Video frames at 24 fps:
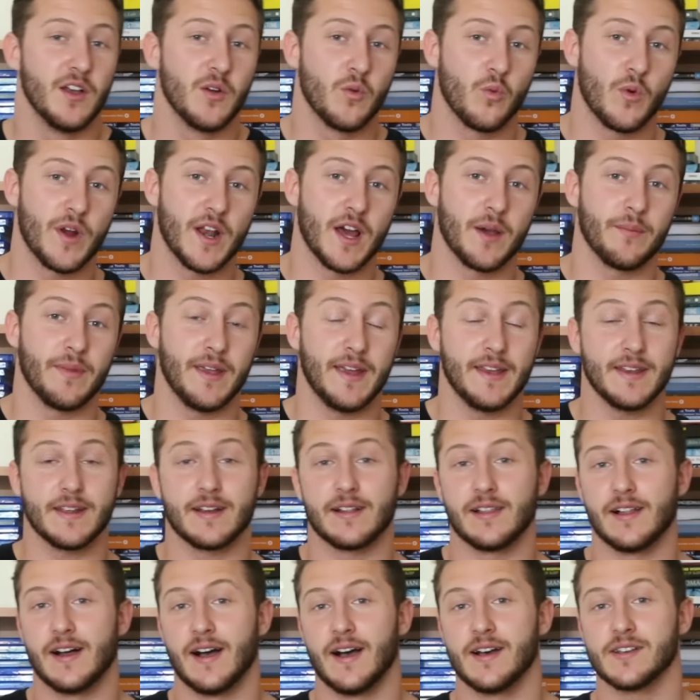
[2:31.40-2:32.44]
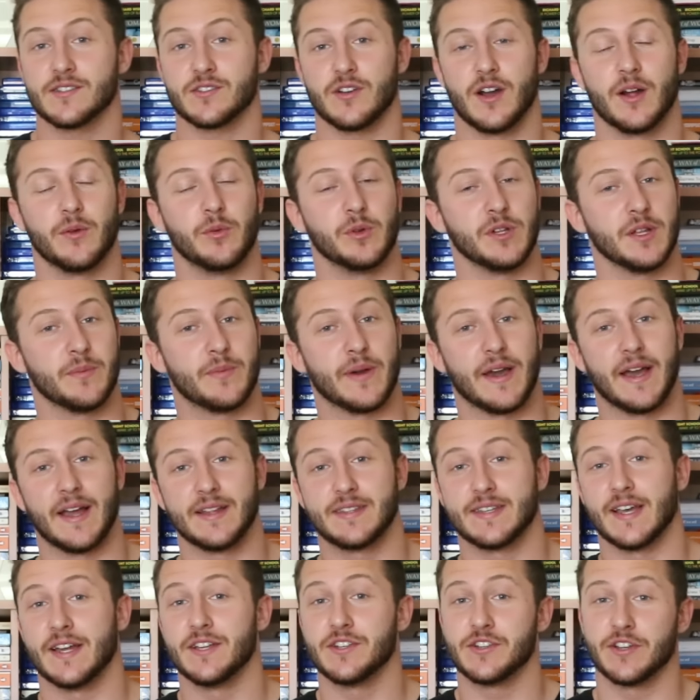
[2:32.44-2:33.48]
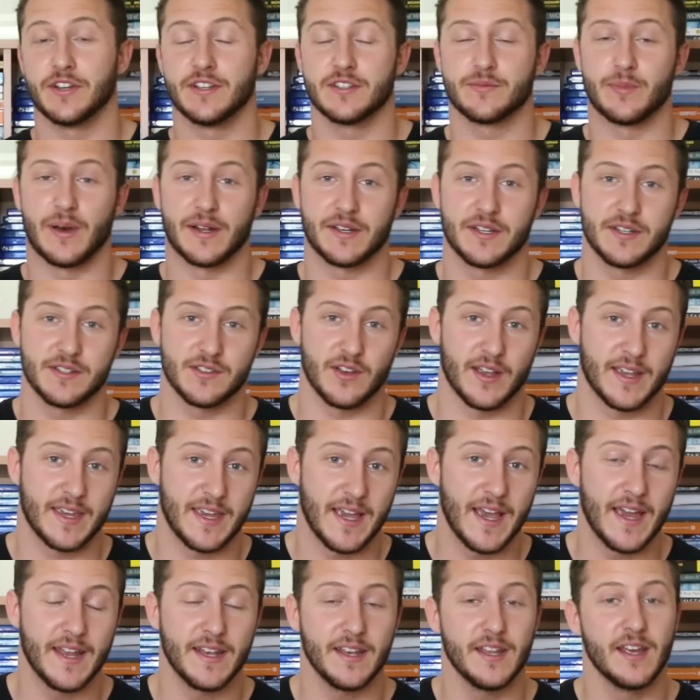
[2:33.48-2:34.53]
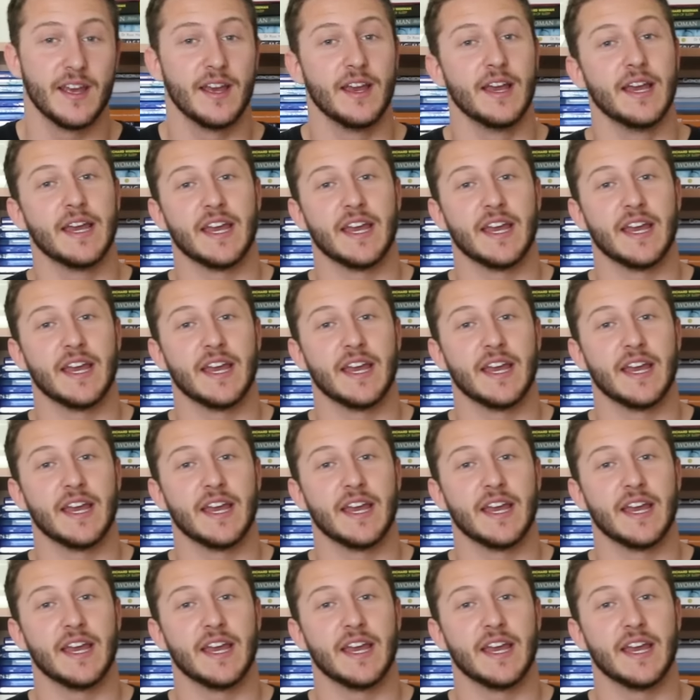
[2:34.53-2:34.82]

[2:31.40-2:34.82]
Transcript: when I'm in class, I really pay attention as much as I can.